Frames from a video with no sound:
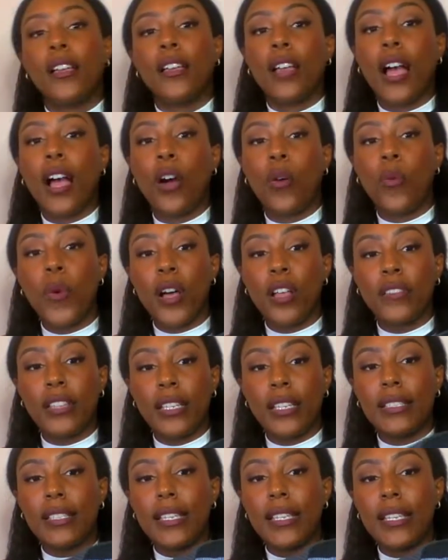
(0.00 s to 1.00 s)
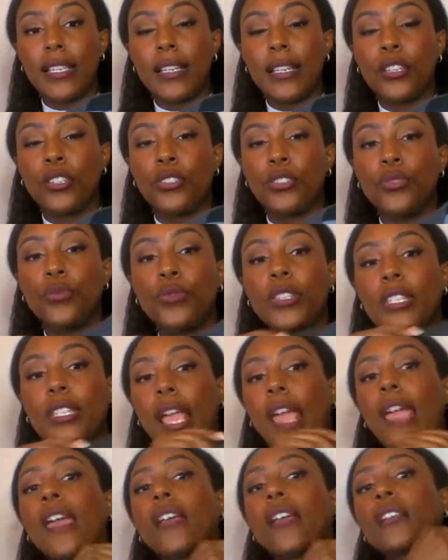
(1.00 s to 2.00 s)
how well they did new with
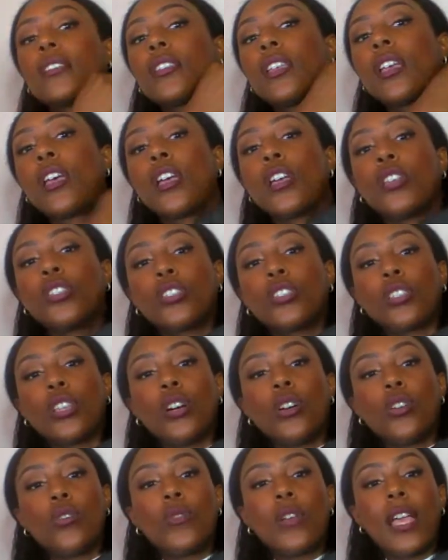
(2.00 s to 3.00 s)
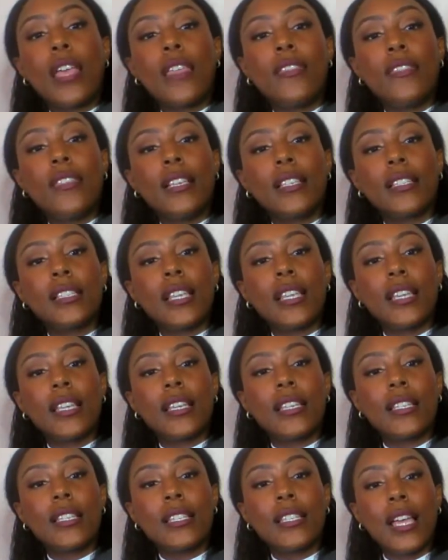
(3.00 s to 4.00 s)
tags. So this
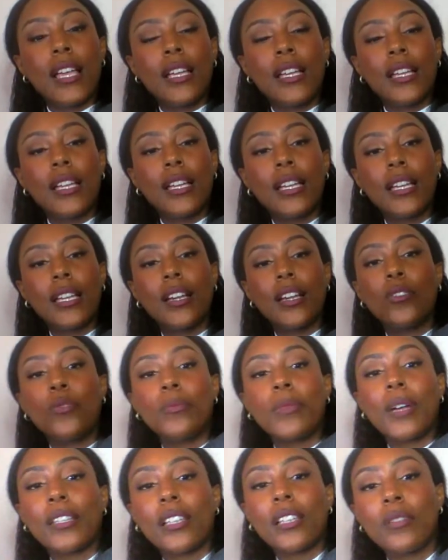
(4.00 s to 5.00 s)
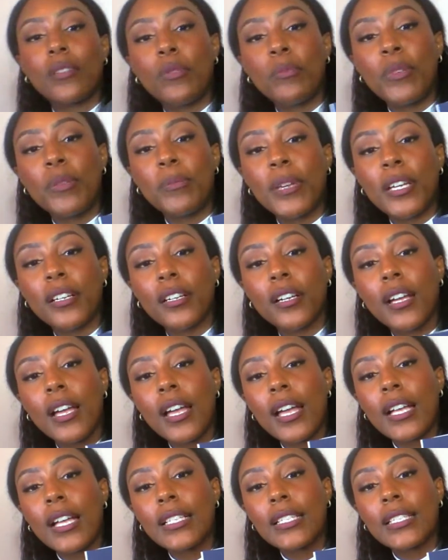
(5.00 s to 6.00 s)
is, oh, I thought it would be bigger,
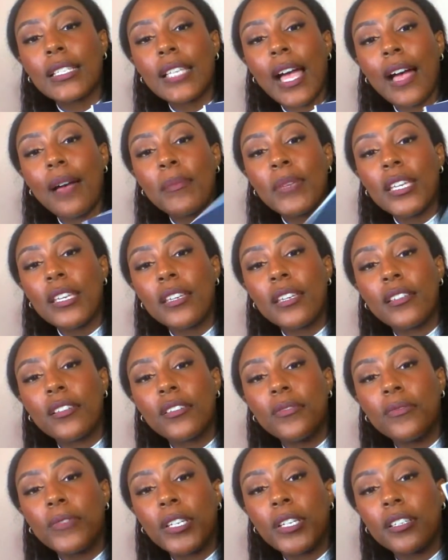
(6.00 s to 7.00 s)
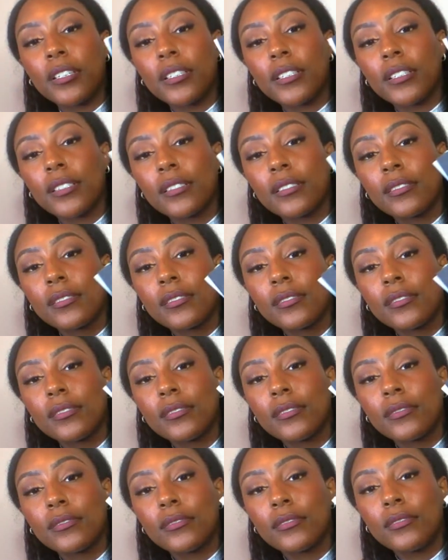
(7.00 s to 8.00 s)
Tommy Hilfiger.
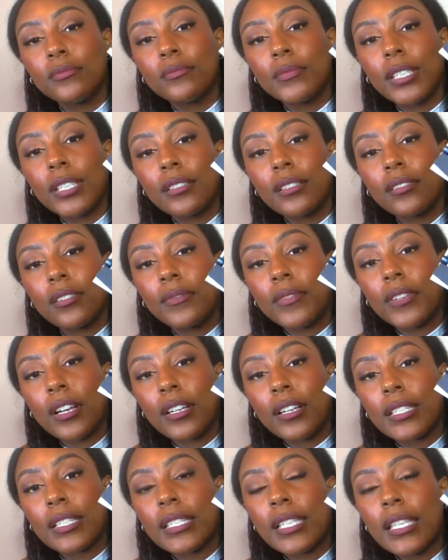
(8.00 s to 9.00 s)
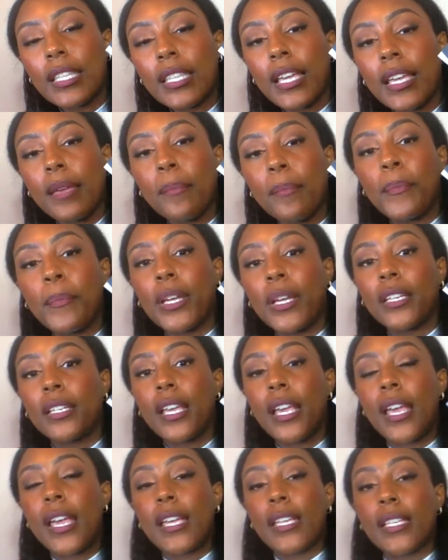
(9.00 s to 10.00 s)
I don't know if y'all can see that, but
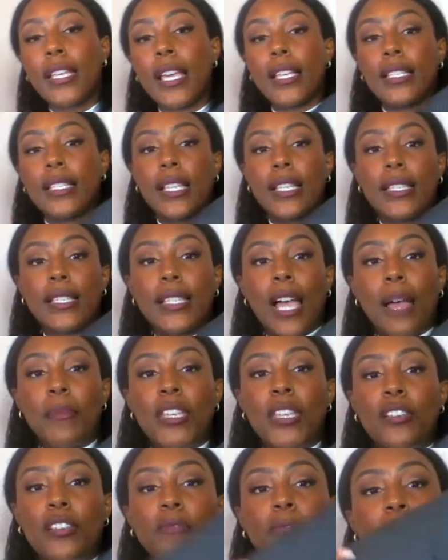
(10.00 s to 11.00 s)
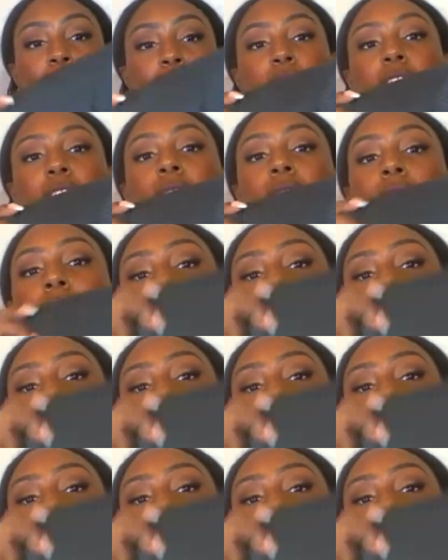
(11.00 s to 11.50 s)
yes, Tommy Hilfiger,